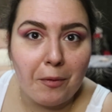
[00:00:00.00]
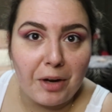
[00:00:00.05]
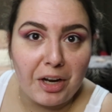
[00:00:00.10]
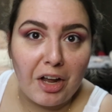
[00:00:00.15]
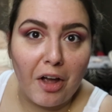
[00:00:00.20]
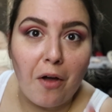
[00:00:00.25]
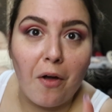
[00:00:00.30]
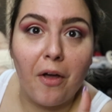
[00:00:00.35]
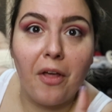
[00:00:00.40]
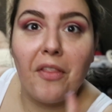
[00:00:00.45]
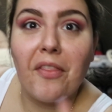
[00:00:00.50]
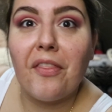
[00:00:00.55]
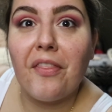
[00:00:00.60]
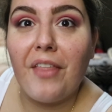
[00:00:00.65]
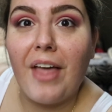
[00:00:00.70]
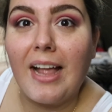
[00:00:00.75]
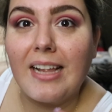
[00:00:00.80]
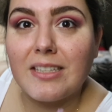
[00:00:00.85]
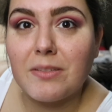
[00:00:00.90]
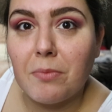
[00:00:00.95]
we go.
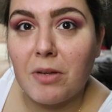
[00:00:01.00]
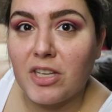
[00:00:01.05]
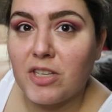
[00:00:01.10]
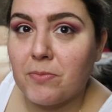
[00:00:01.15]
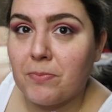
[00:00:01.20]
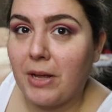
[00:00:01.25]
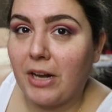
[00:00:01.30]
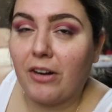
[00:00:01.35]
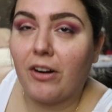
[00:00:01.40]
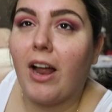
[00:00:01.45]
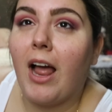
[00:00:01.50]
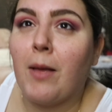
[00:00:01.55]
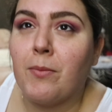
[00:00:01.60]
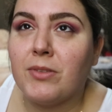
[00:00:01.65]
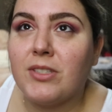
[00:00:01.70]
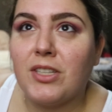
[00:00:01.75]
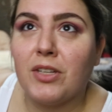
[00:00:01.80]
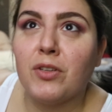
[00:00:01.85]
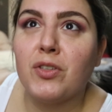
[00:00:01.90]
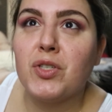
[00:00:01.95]
That's much better. I'm
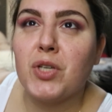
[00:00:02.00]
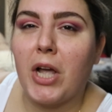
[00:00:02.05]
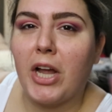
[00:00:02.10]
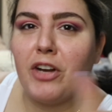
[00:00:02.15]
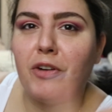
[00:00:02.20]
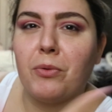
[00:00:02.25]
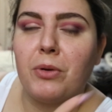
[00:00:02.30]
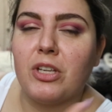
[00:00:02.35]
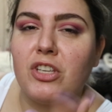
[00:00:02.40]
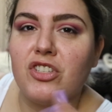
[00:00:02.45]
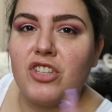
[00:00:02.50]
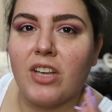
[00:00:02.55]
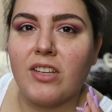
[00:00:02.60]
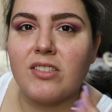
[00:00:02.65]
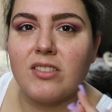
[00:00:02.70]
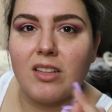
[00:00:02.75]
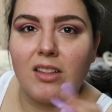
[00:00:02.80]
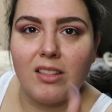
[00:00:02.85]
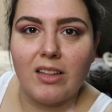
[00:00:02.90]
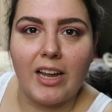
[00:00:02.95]
still trying to
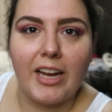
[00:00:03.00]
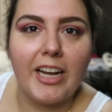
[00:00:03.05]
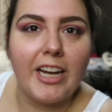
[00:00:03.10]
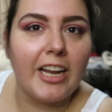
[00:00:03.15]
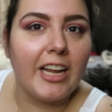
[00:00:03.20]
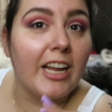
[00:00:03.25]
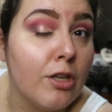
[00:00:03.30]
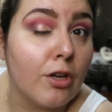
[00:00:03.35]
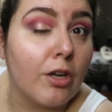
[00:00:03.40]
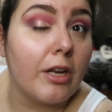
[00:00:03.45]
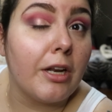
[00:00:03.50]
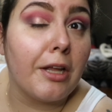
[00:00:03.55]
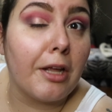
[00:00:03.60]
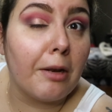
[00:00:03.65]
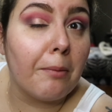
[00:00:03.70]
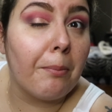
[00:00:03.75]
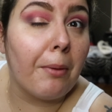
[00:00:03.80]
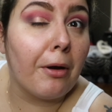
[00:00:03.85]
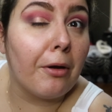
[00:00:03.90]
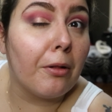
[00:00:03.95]
adjust the lighting. You're gonna
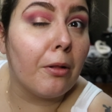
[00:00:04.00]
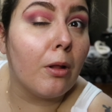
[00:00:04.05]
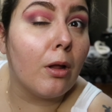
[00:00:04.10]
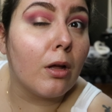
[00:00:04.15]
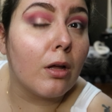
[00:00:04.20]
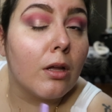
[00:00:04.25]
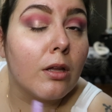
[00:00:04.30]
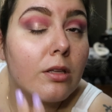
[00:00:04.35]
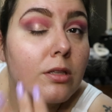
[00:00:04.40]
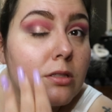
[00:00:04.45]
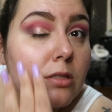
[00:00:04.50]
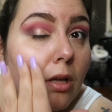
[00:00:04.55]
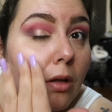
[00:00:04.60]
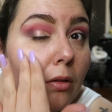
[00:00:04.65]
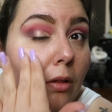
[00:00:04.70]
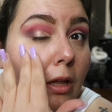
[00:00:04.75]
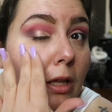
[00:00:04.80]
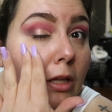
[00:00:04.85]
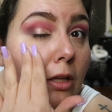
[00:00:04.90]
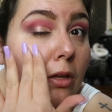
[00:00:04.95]
get a better look.
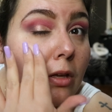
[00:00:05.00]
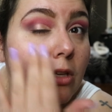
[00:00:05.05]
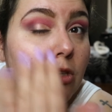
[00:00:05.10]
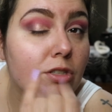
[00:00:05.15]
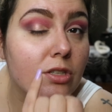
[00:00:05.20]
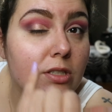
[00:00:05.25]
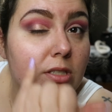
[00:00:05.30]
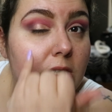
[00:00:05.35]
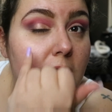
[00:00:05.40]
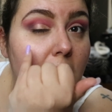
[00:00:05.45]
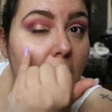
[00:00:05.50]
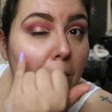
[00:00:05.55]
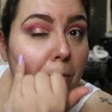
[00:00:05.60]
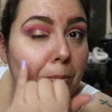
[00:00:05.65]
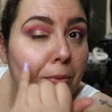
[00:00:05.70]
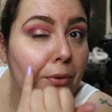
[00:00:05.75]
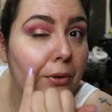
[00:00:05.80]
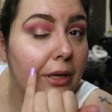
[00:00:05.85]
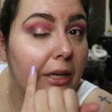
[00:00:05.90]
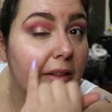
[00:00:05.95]
So like you can just see how
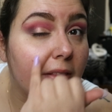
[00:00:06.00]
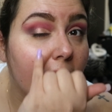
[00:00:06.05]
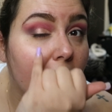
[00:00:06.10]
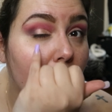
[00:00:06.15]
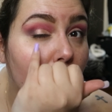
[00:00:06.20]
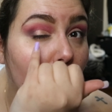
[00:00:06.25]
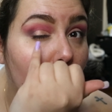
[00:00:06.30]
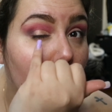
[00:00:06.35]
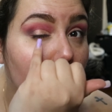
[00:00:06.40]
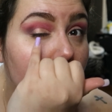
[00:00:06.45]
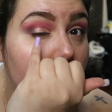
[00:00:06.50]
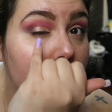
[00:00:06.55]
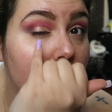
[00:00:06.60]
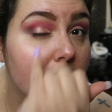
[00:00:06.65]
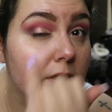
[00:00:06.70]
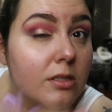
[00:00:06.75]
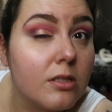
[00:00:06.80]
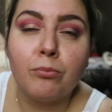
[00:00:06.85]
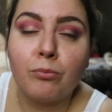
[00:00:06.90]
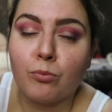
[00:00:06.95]
pretty that gold
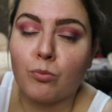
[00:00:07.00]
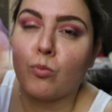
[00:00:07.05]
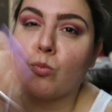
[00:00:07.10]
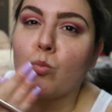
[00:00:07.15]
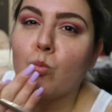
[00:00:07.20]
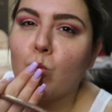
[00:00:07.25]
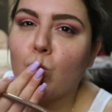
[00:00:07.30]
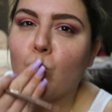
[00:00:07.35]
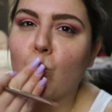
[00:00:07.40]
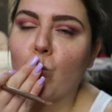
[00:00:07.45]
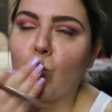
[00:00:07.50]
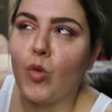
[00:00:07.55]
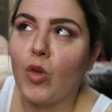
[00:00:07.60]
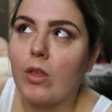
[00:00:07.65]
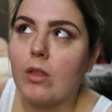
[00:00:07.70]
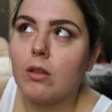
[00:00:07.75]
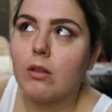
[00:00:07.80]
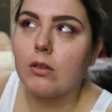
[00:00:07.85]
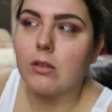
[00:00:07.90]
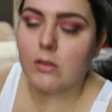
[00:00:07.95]
is.
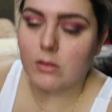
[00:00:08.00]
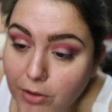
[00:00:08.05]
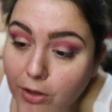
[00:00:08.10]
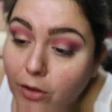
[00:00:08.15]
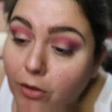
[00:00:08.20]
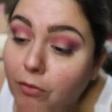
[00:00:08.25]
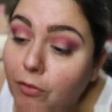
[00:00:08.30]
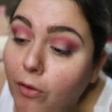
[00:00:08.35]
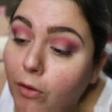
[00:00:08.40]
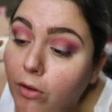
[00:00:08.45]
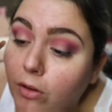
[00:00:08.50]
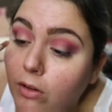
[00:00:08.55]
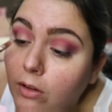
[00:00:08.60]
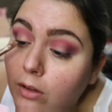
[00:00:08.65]
Beautiful.